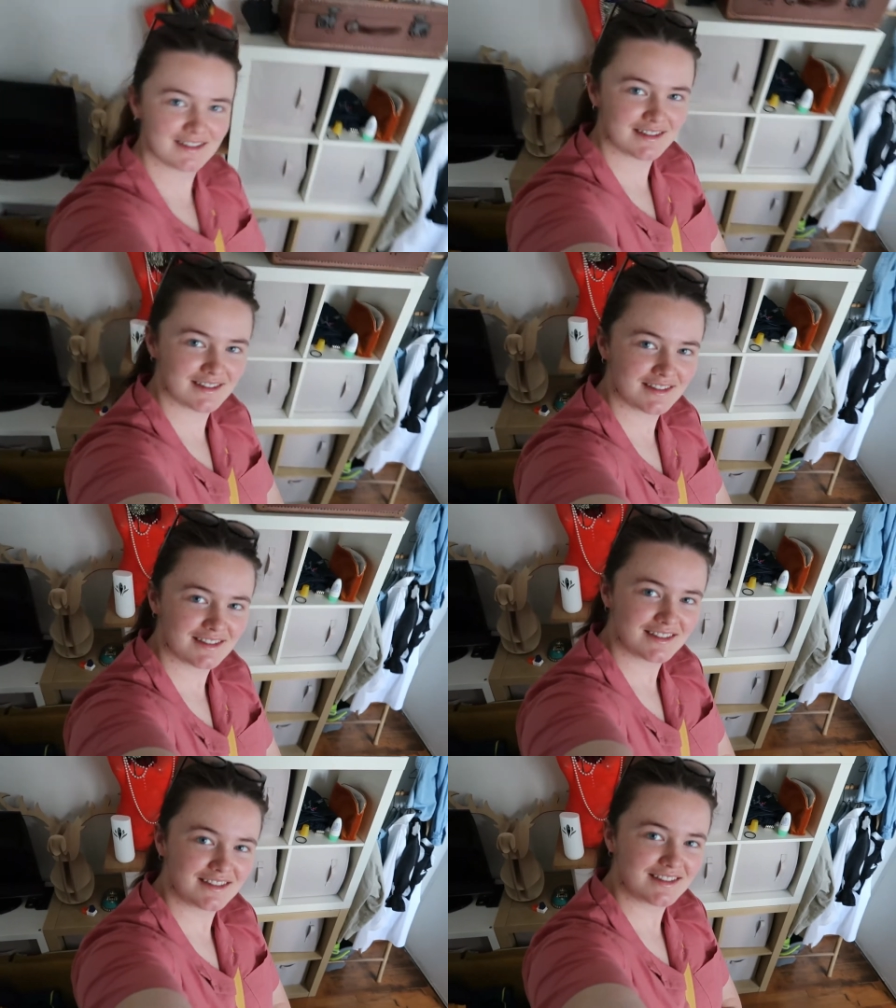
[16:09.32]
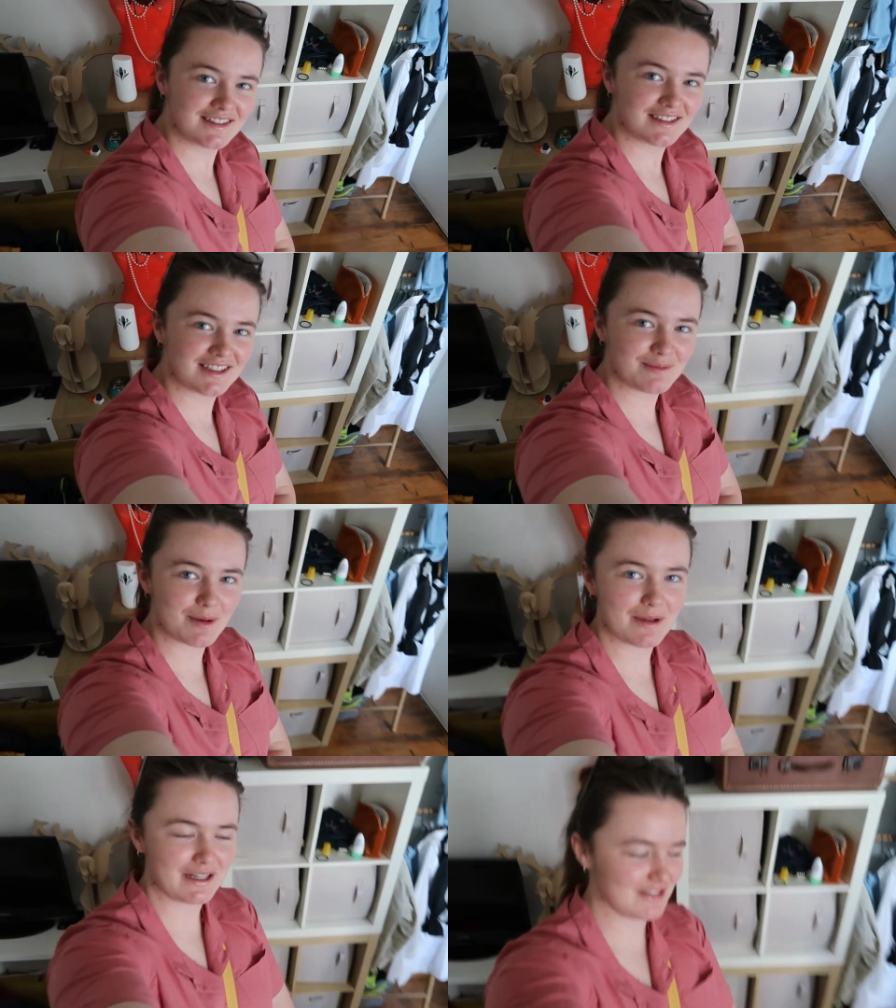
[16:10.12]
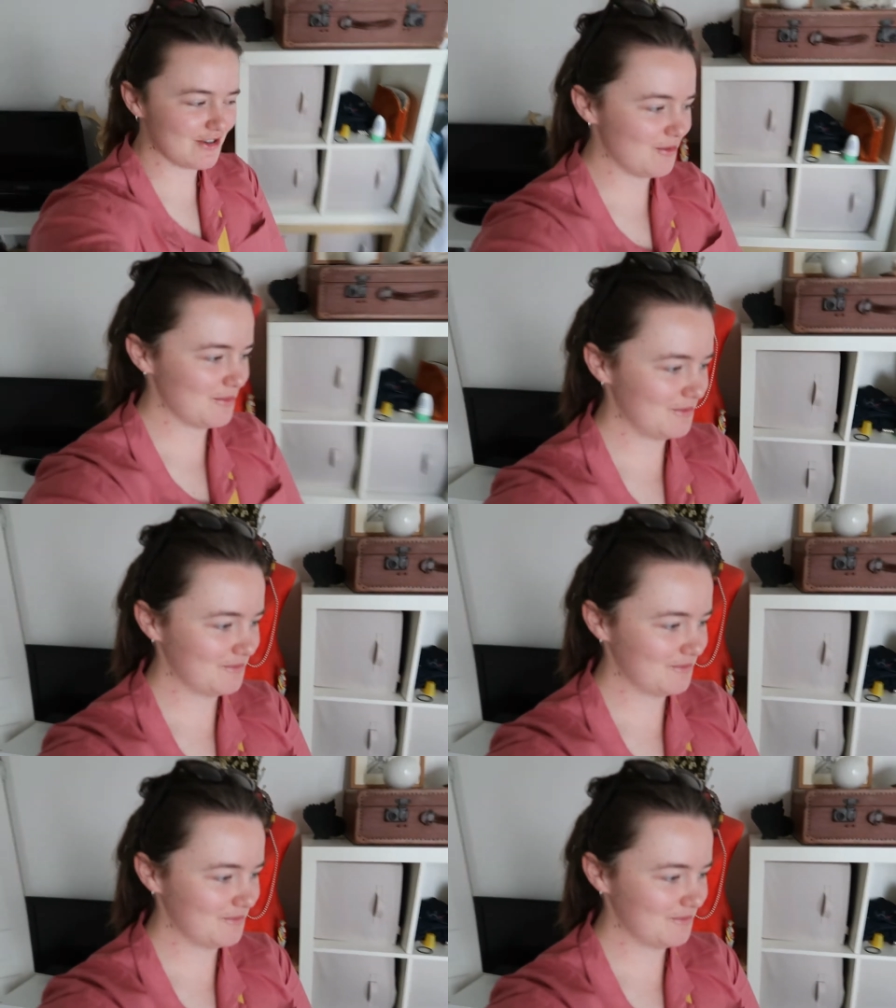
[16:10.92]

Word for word: and cohesive. And my pink top.